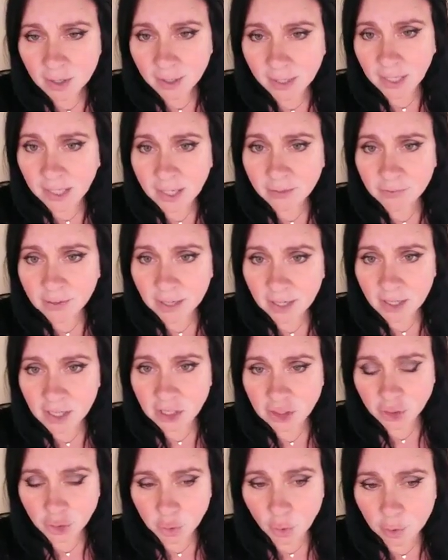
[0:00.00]
Even
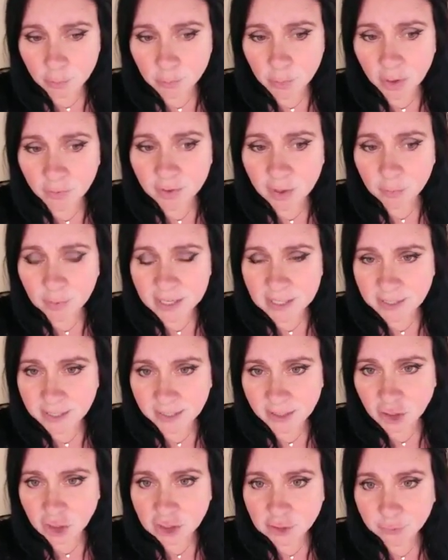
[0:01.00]
a short movie we
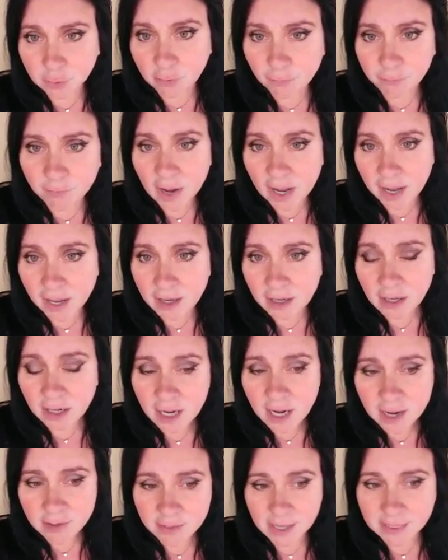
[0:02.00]
did just for fun
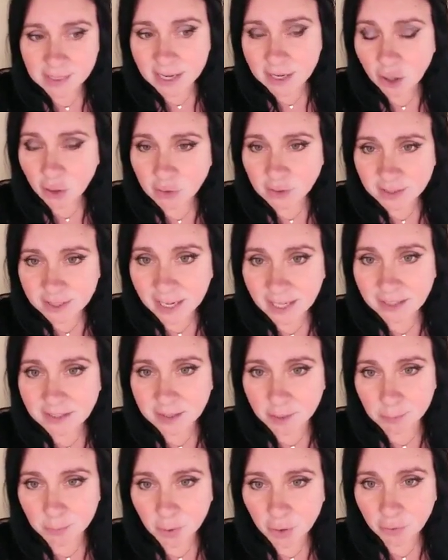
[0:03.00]
that they don't say is
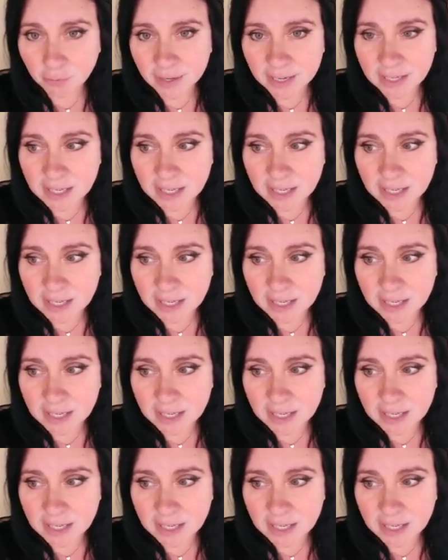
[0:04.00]
a movie,